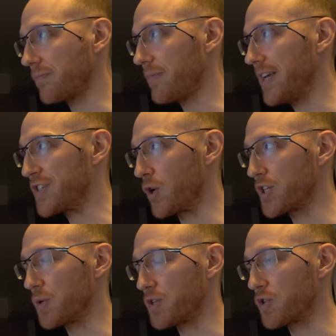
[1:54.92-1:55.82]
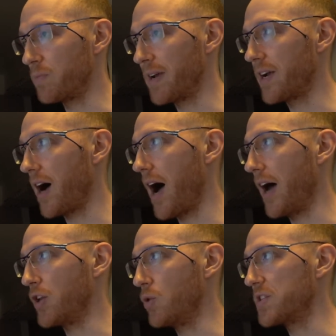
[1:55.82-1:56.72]
is also assuming
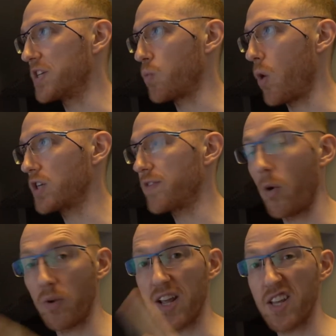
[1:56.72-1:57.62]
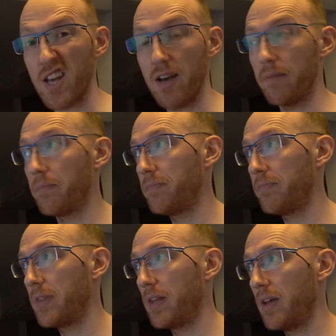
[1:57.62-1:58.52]
I'd use this watch for only a year
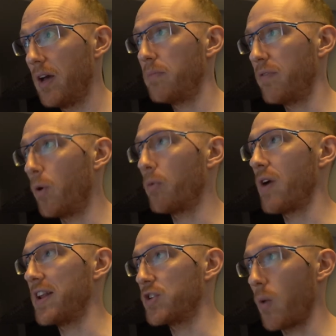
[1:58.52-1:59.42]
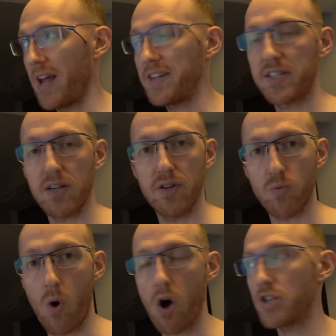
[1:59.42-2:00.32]
before upgrading to a later
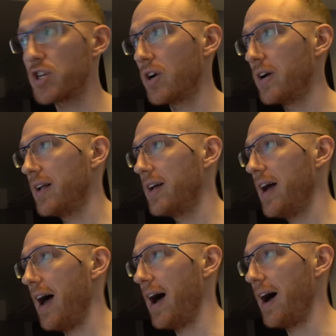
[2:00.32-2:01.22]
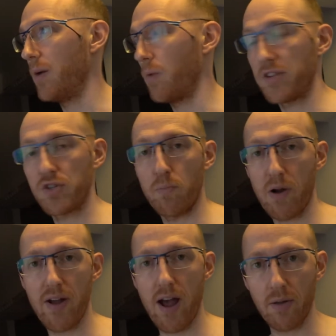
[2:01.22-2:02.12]
series watch with
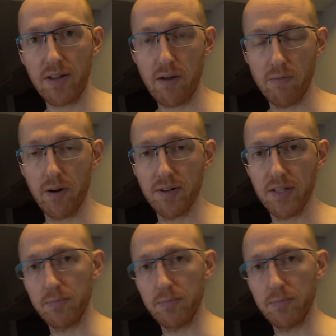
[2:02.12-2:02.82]
superior health capabilities,